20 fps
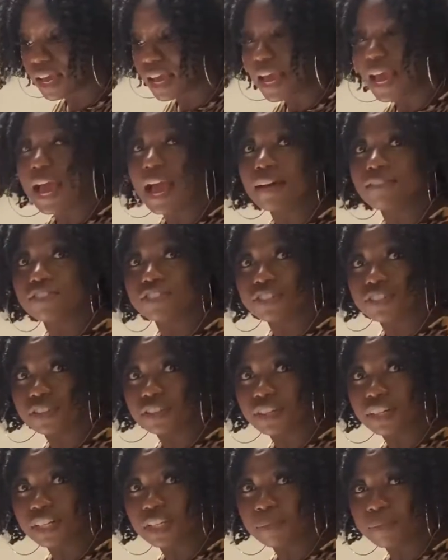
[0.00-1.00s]
After
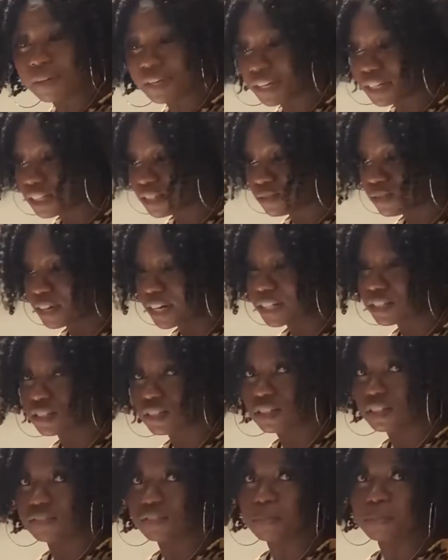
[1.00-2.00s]
30 minutes, we're actually
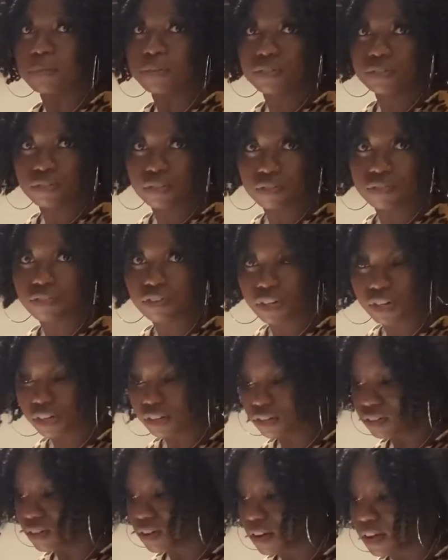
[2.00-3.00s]
gonna remove the
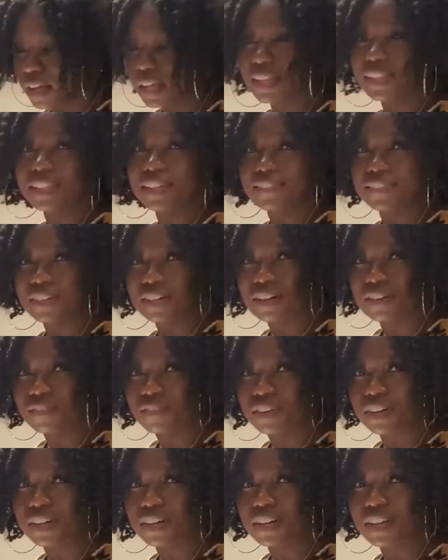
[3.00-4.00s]
foil and leave it on
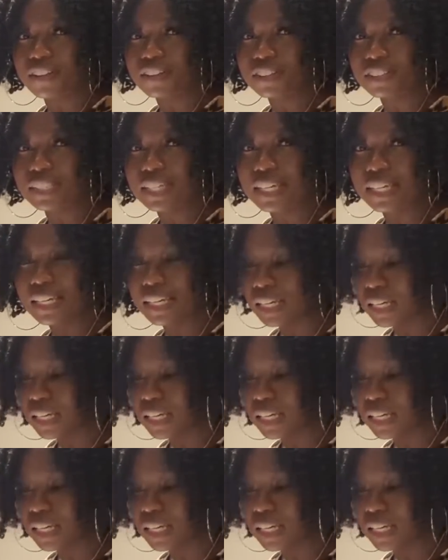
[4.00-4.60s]
for another 10.